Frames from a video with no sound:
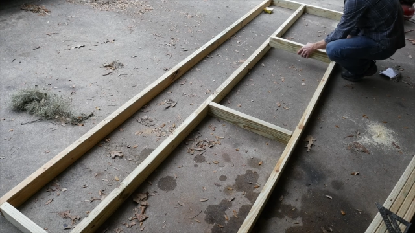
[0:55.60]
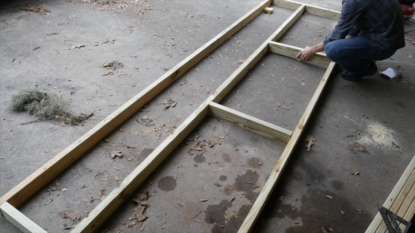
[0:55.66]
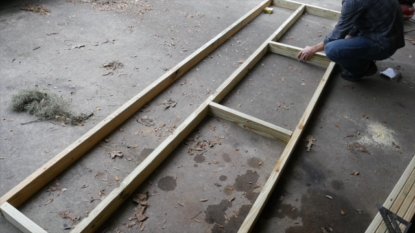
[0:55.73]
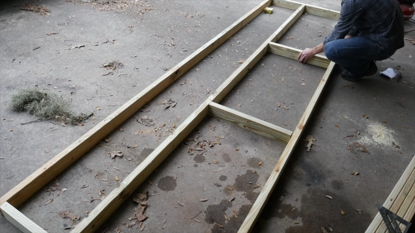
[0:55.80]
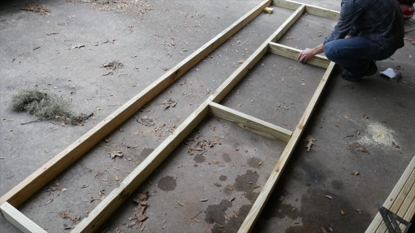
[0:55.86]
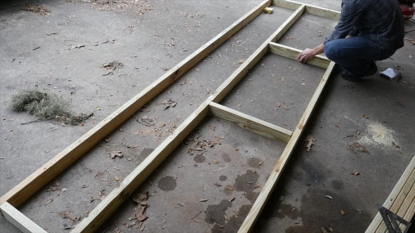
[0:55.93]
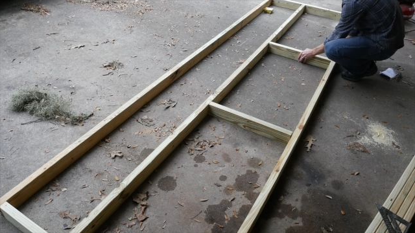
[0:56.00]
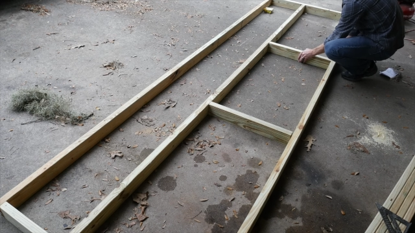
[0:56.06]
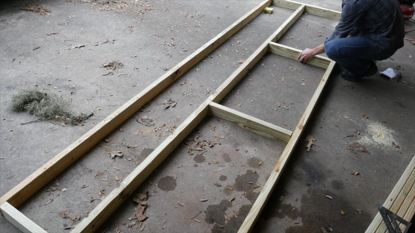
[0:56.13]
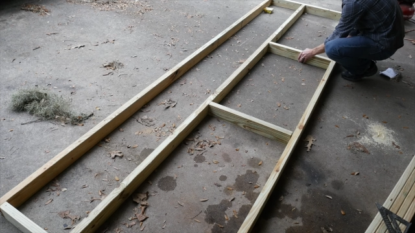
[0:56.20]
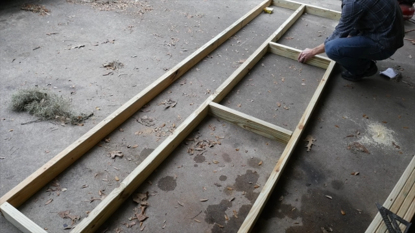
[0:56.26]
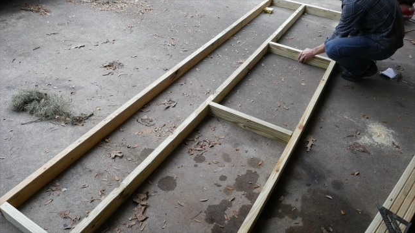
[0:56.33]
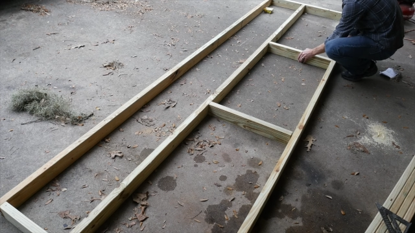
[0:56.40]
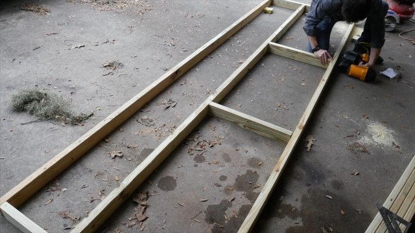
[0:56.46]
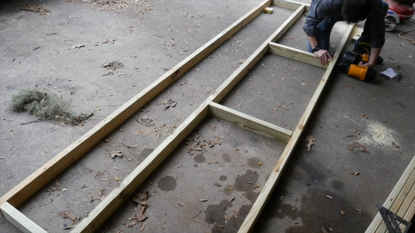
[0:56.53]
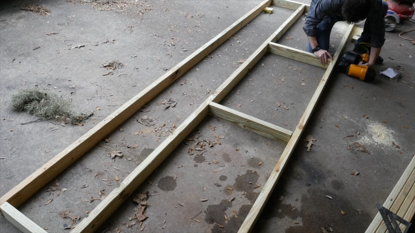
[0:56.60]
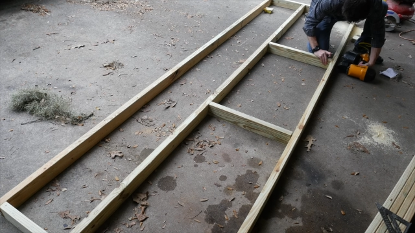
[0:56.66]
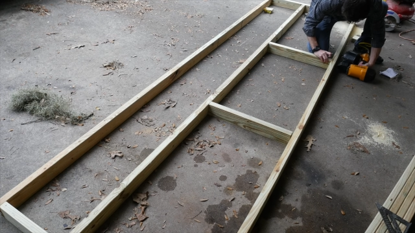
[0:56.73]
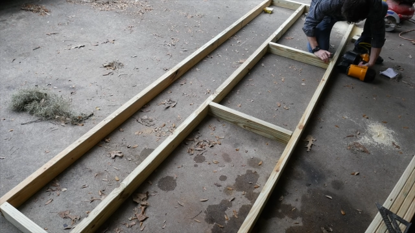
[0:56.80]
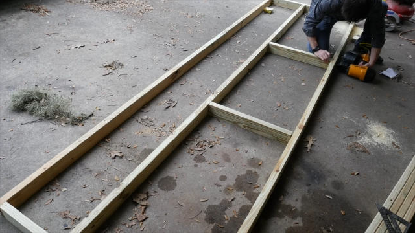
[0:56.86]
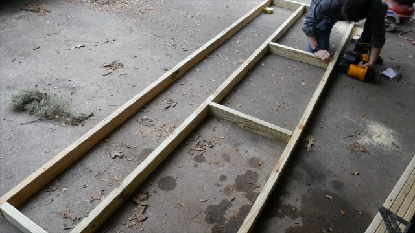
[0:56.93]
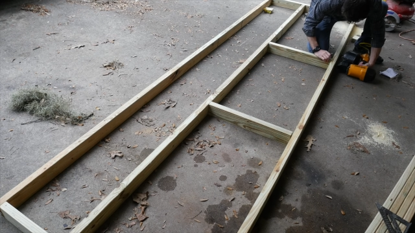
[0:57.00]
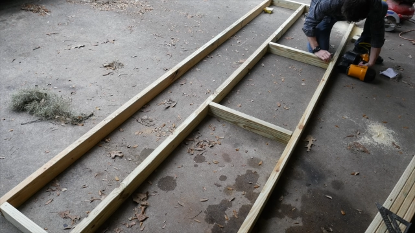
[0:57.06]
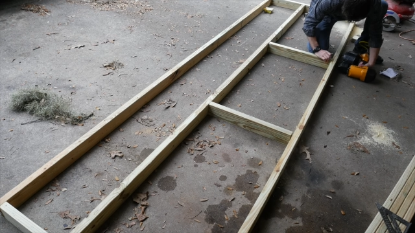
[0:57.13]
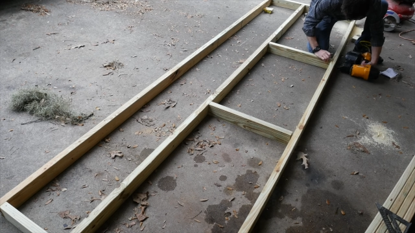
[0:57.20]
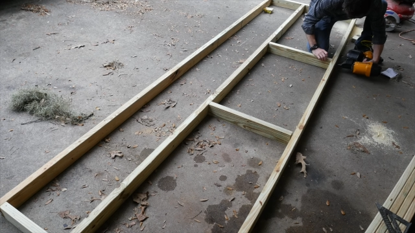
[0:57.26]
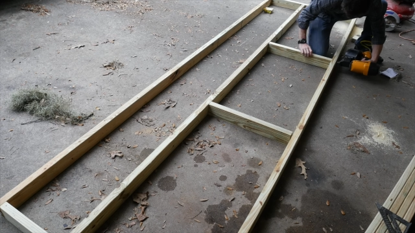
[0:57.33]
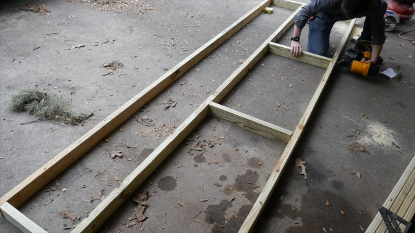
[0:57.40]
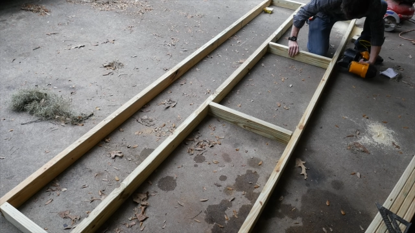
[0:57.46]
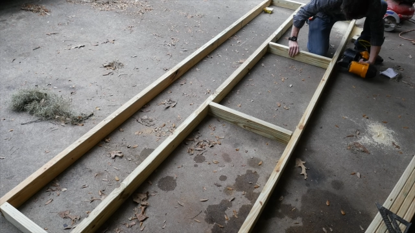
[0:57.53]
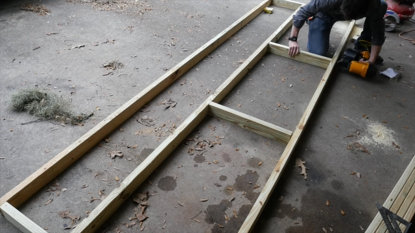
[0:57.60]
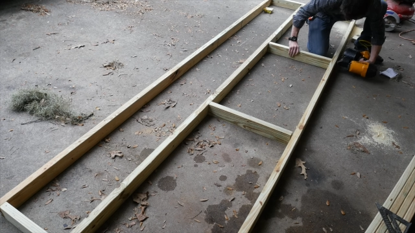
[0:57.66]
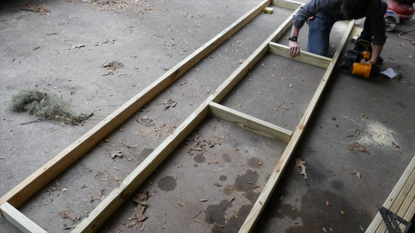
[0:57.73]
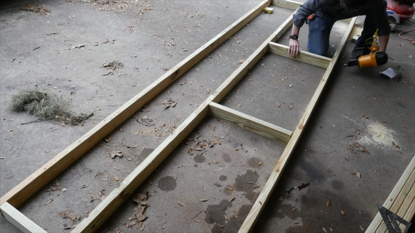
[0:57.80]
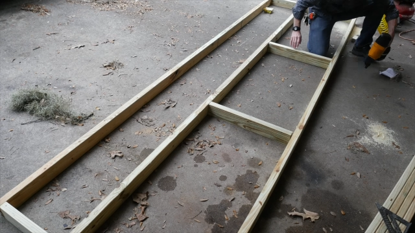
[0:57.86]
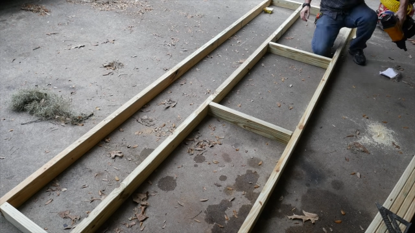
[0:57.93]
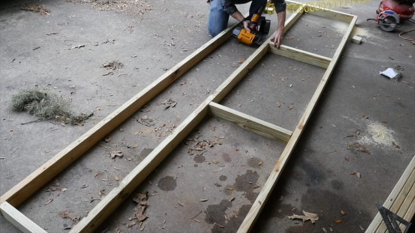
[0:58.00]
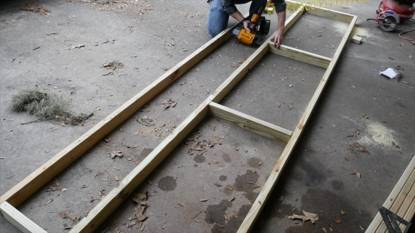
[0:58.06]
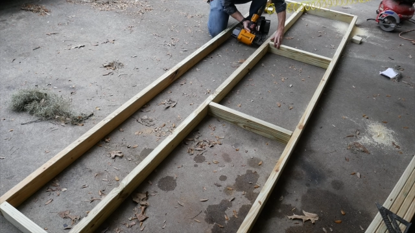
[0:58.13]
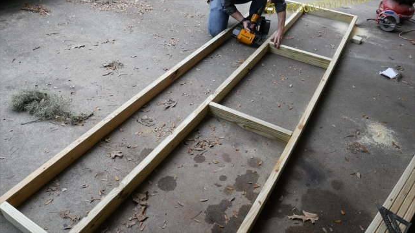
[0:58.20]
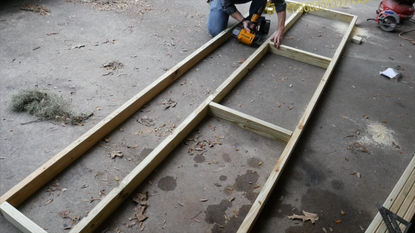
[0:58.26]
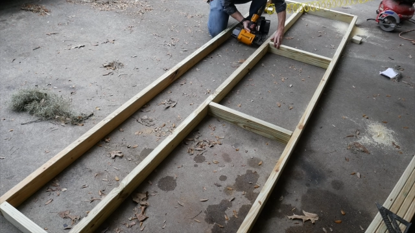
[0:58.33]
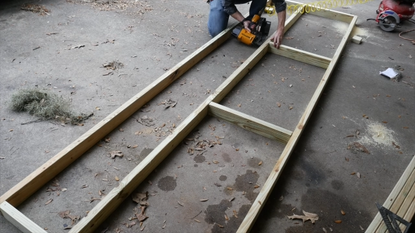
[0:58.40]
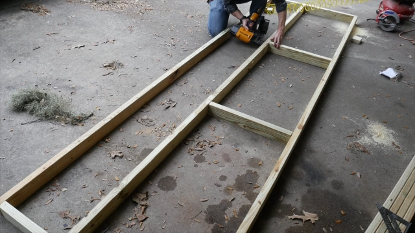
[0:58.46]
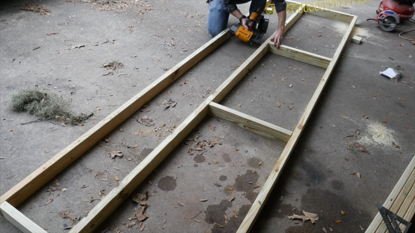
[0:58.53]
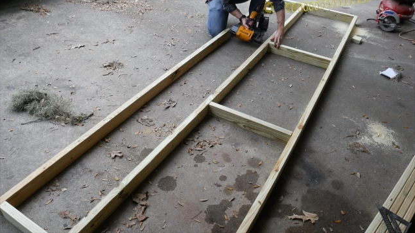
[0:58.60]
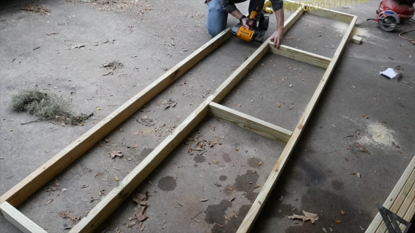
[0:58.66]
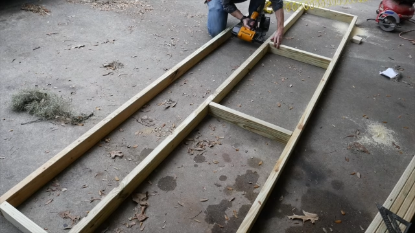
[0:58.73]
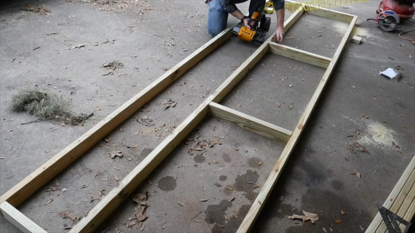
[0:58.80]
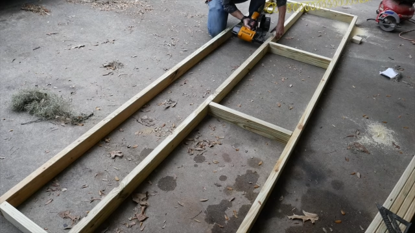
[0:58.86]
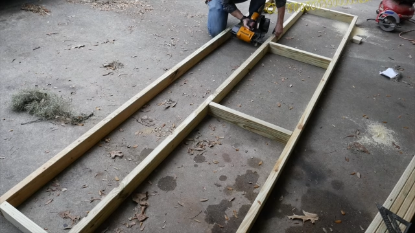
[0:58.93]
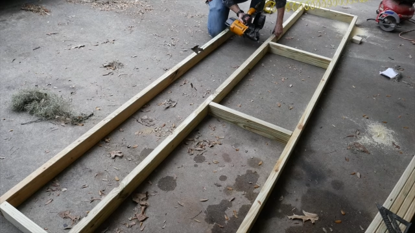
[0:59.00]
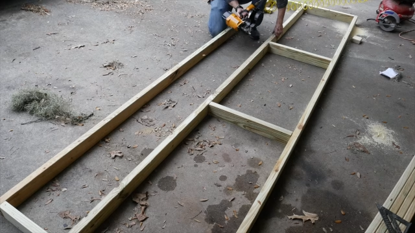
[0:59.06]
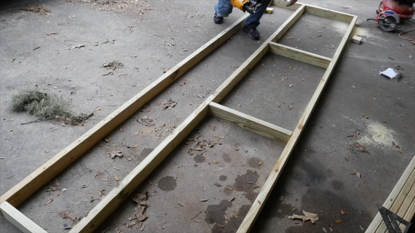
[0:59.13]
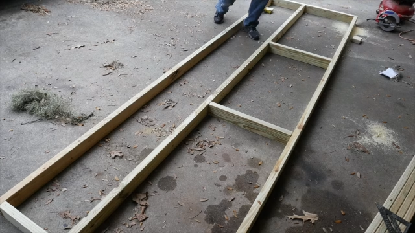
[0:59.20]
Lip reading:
[unreadable: no face in view]